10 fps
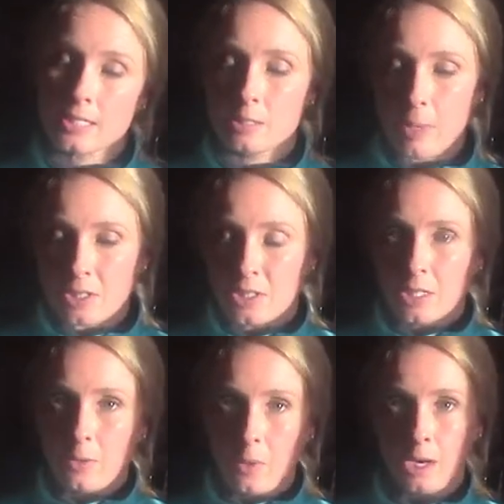
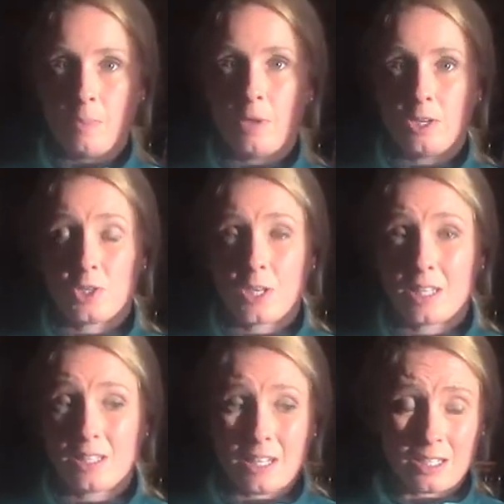Especially where do you put your
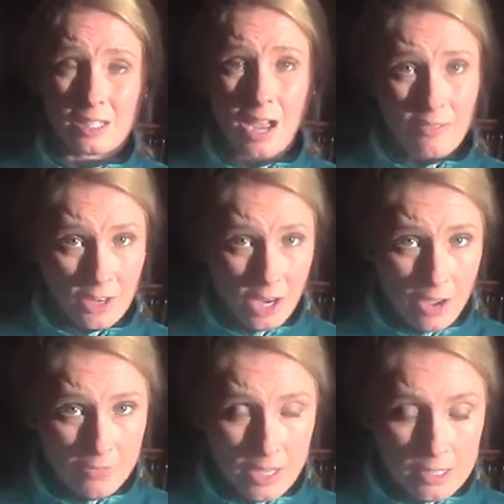treats that it's not very
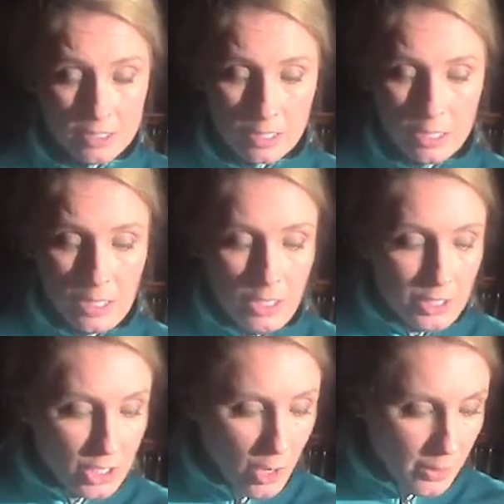obvious. So